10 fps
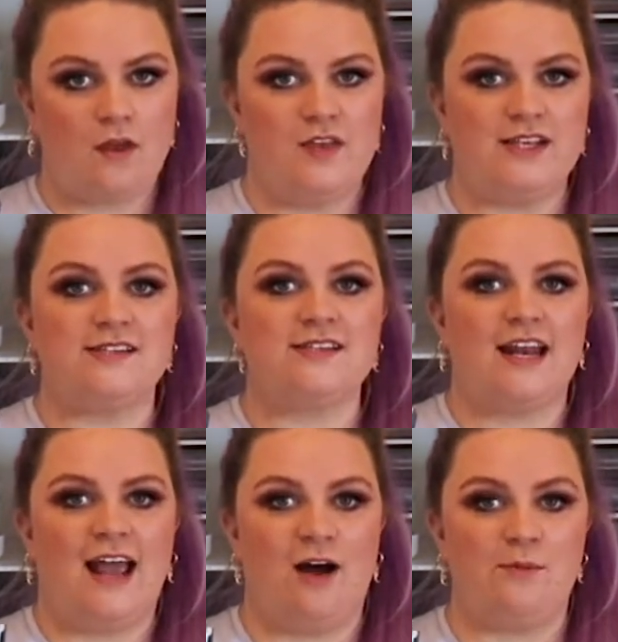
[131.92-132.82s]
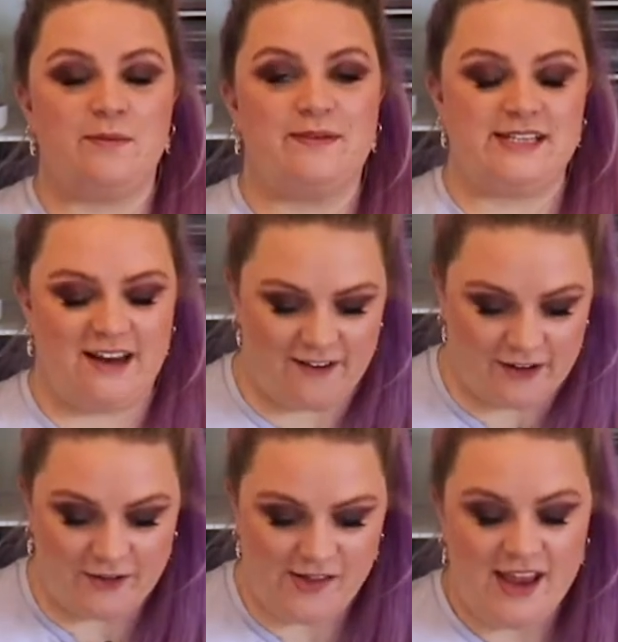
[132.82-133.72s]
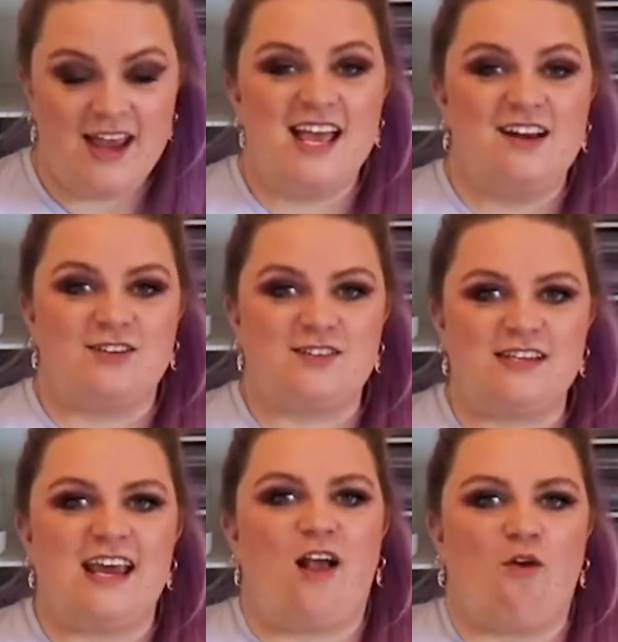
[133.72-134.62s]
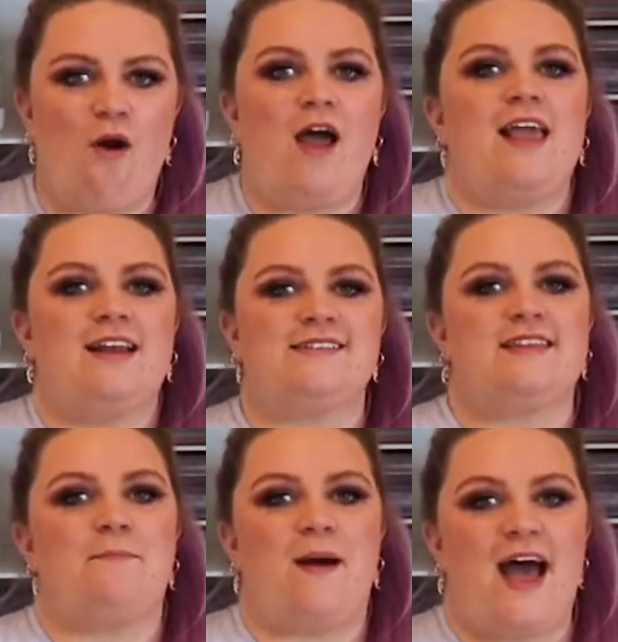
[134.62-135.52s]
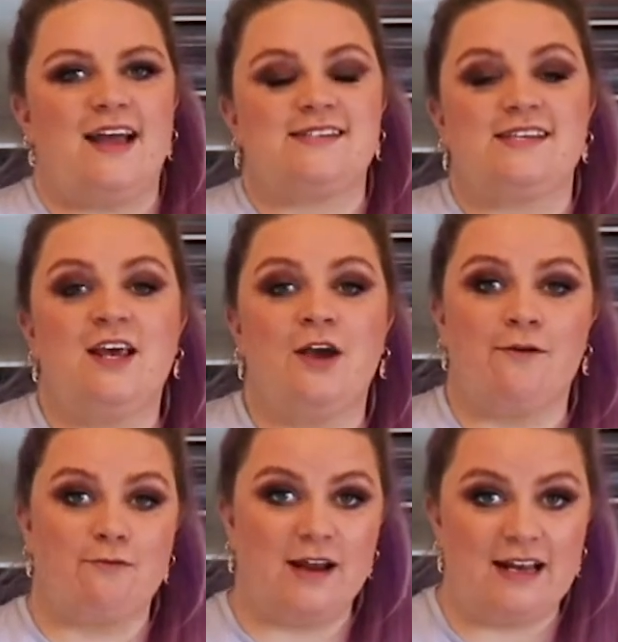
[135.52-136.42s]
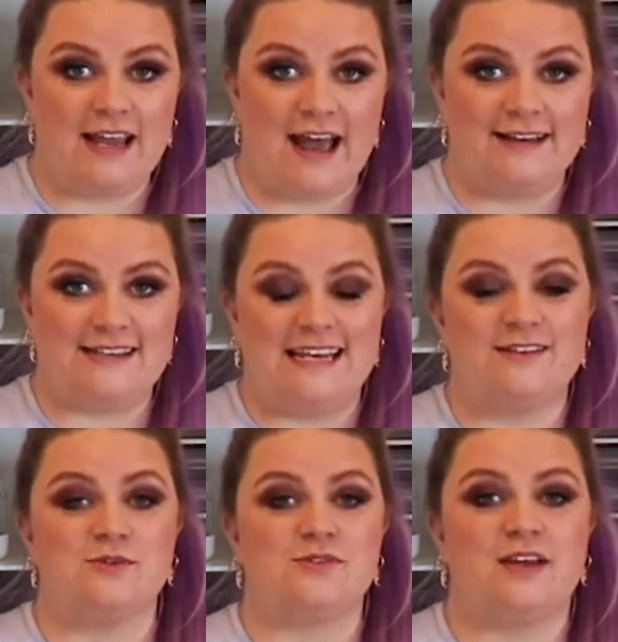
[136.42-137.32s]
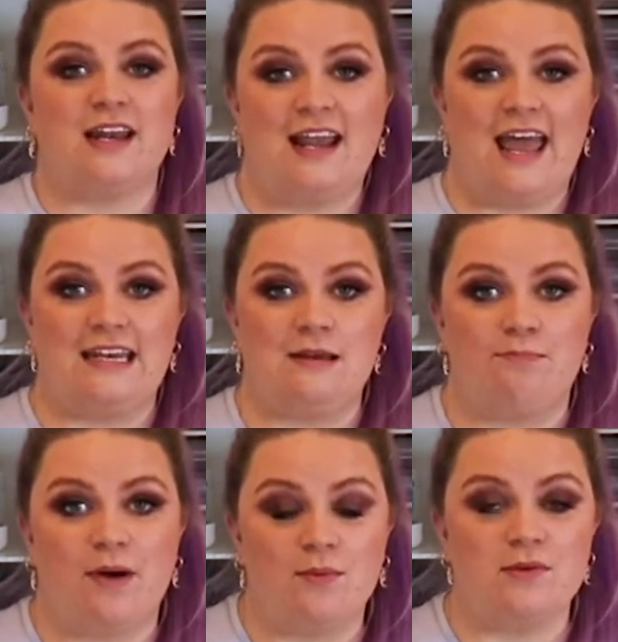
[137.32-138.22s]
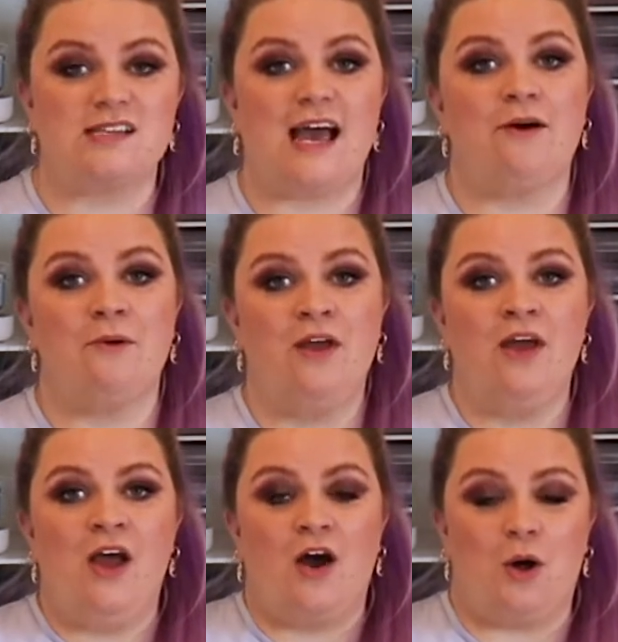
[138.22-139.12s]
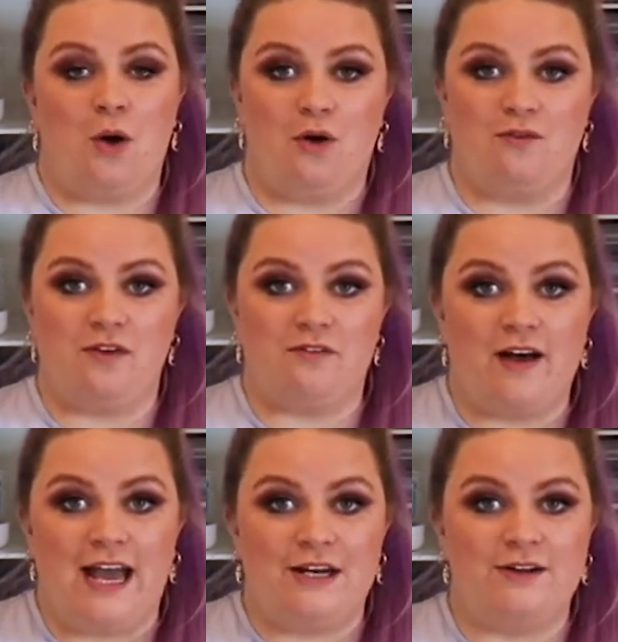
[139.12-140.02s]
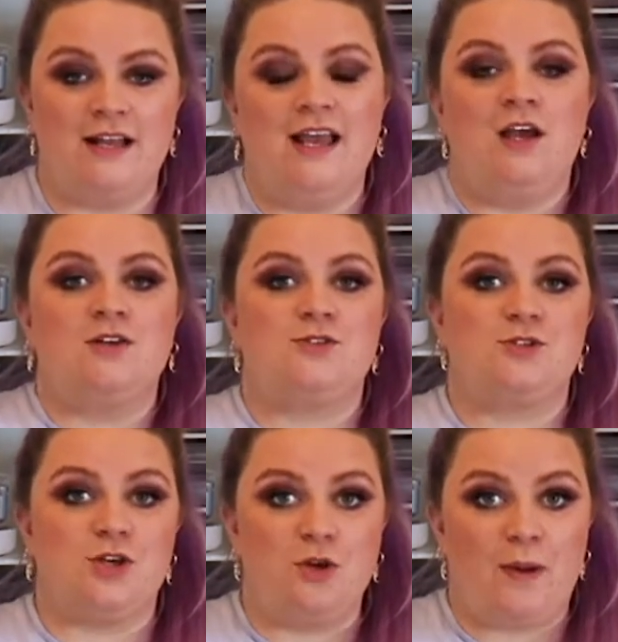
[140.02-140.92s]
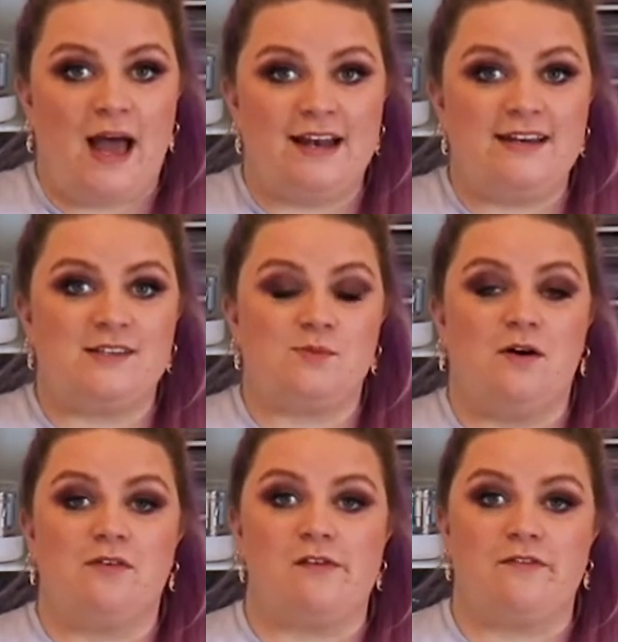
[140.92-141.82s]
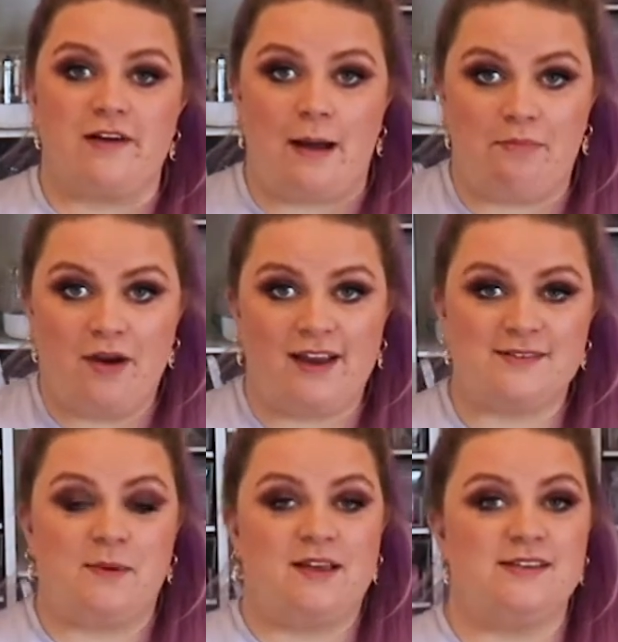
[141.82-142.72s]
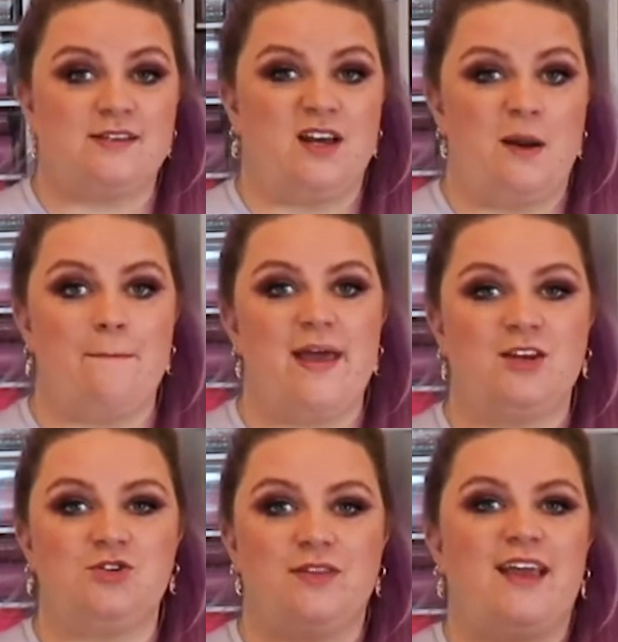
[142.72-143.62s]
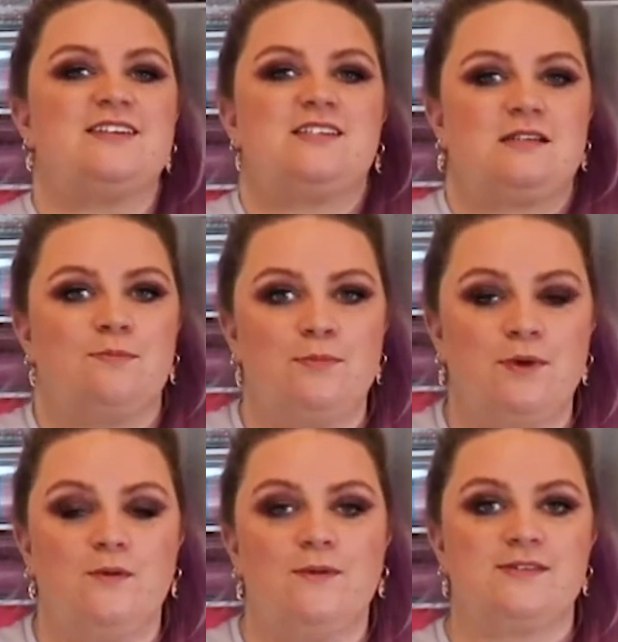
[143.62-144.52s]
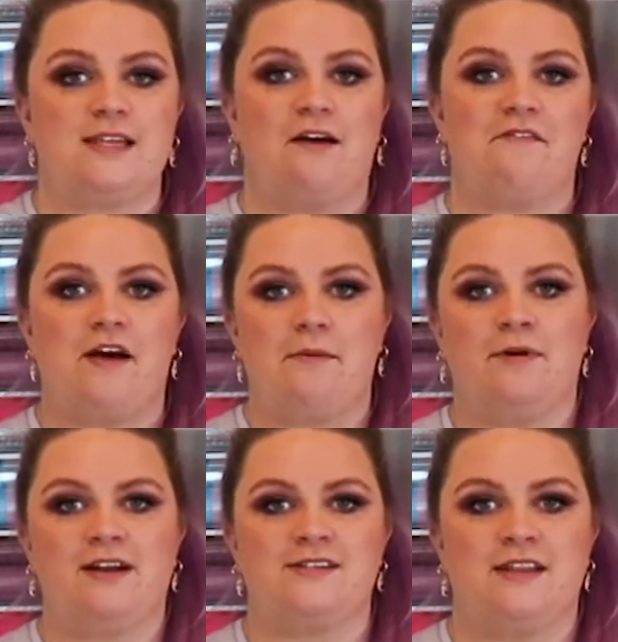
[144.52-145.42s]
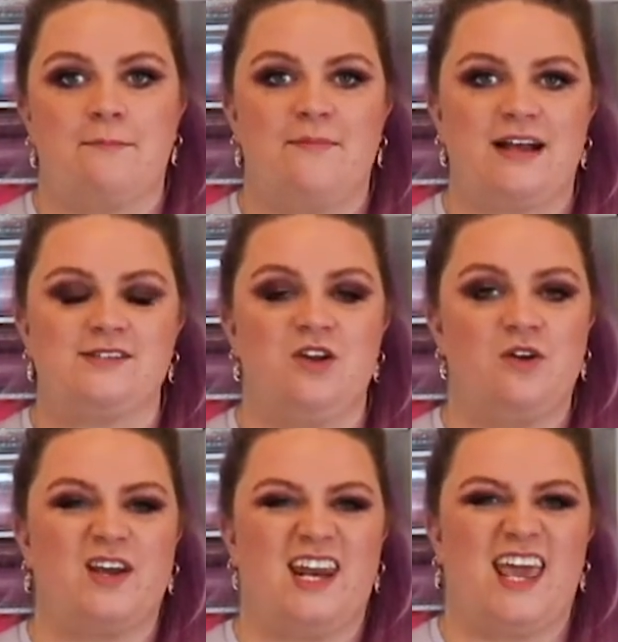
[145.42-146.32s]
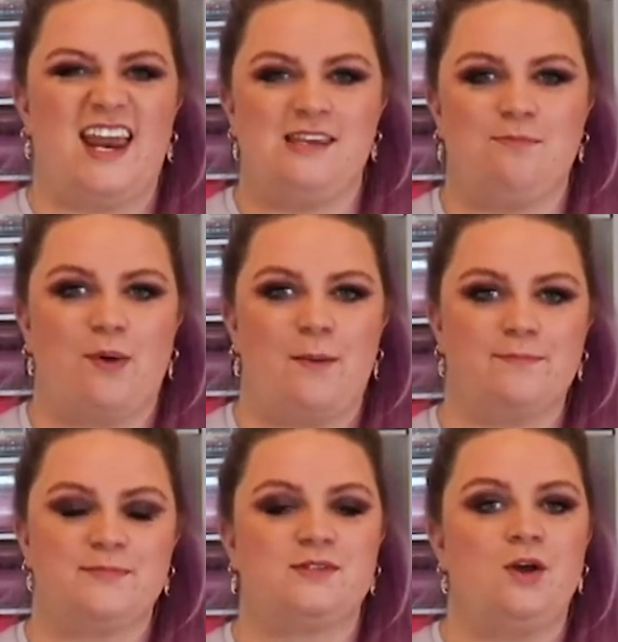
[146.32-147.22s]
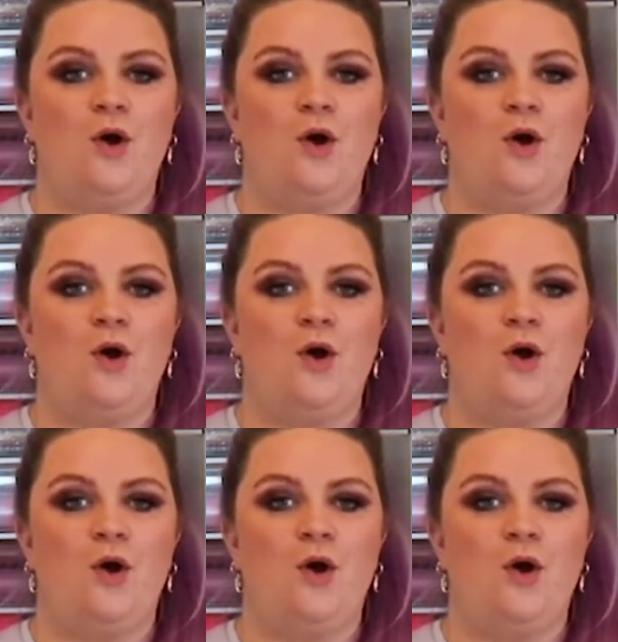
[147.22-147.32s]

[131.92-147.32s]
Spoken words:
This is going to help your material stick right into the mat. Really handy. It's also going to get any bubbles out of your vinyl. Super handy as well for fabrics, because it's going to make sure that it smooths that fabric to the mat, so you're not going to get any bumps